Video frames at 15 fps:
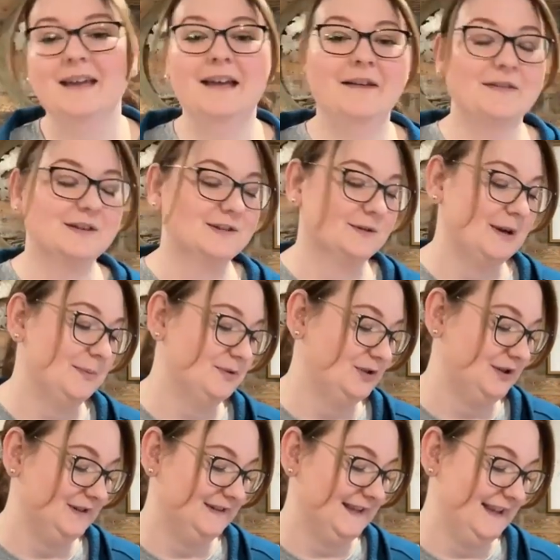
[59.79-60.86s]
And the
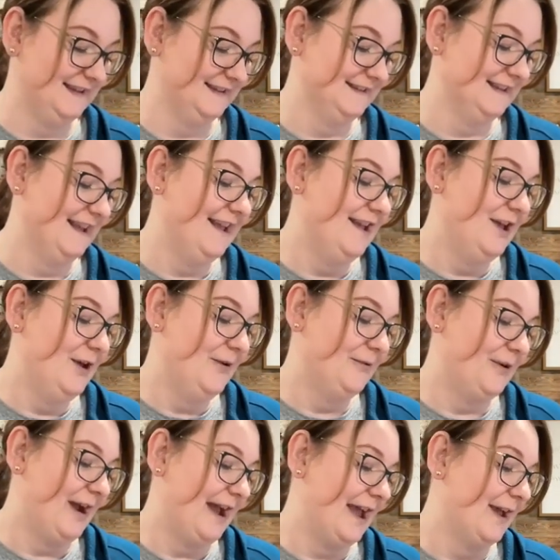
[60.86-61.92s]
scripture says,
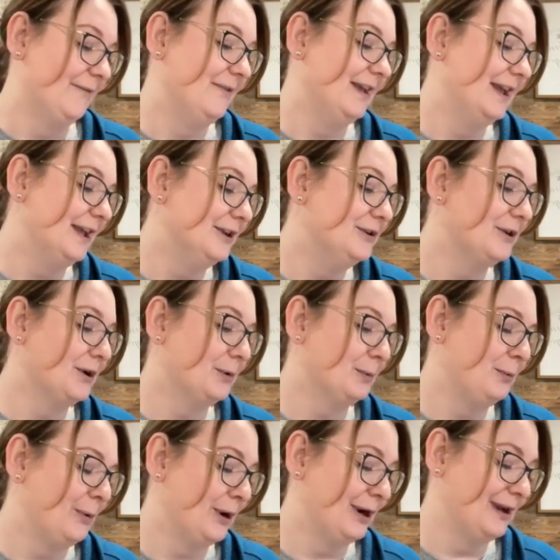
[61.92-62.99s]
For I have hid your
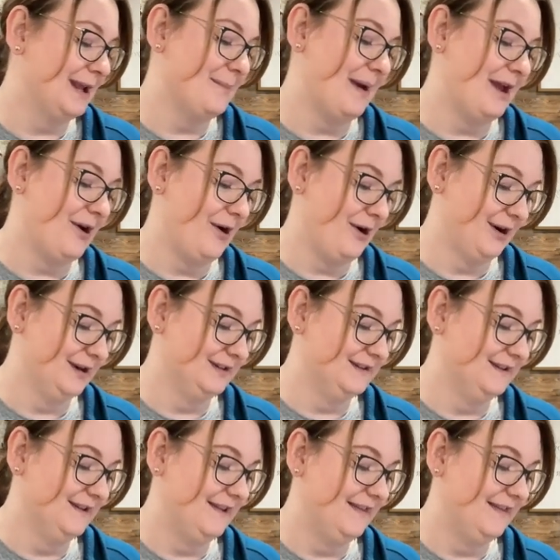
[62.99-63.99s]
word in my heart